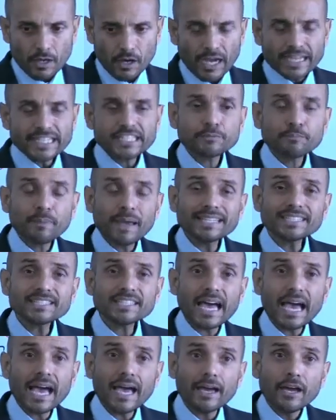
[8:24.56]
I expressed
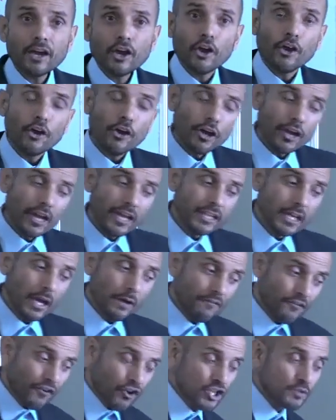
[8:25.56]
that in our
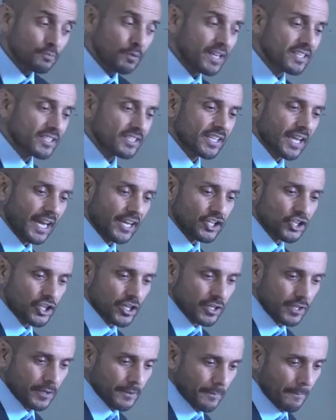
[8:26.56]
first
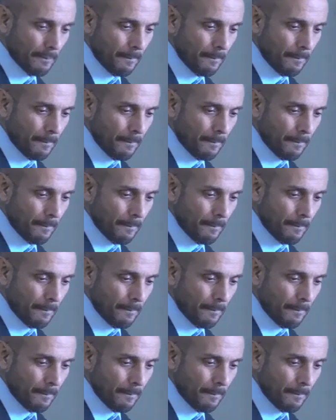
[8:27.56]
presentation.